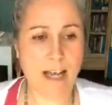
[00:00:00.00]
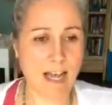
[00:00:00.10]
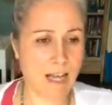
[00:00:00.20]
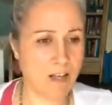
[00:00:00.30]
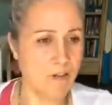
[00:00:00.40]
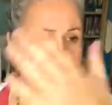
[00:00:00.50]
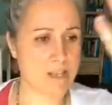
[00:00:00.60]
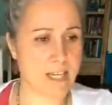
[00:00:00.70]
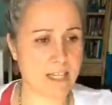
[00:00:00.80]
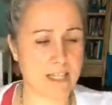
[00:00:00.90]
And they're
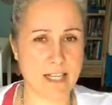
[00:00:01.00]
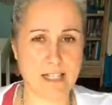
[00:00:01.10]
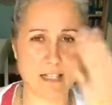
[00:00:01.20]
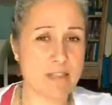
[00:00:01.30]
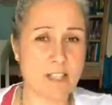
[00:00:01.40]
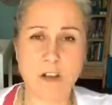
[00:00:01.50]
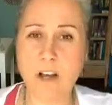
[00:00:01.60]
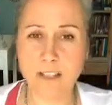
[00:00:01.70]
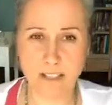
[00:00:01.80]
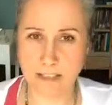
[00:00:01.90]
saying that's if it's
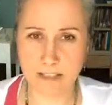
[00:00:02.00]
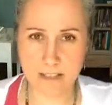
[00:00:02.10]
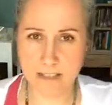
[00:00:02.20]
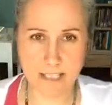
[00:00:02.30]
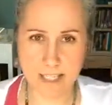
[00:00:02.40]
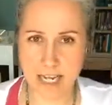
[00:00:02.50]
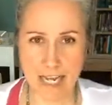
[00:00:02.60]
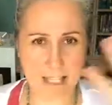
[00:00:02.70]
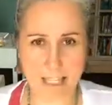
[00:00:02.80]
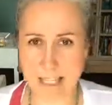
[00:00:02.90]
not cleared
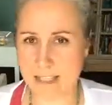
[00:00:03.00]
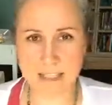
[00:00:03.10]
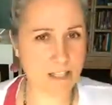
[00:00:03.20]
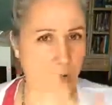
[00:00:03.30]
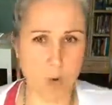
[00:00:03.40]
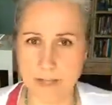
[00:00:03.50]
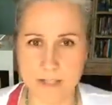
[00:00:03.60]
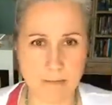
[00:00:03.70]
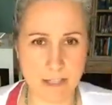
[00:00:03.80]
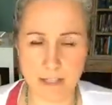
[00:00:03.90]
today, like it's going
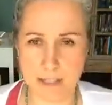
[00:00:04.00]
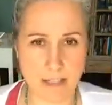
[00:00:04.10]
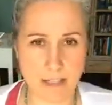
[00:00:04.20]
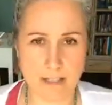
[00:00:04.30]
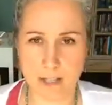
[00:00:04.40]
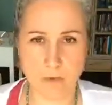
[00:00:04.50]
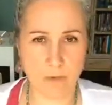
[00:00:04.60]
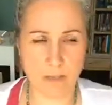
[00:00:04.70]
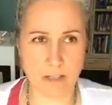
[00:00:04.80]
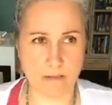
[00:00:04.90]
to be cleared like
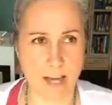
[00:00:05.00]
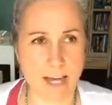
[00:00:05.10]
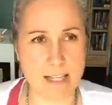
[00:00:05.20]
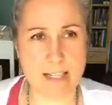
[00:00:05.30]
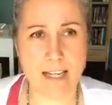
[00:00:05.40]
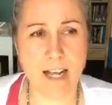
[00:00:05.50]
really fast.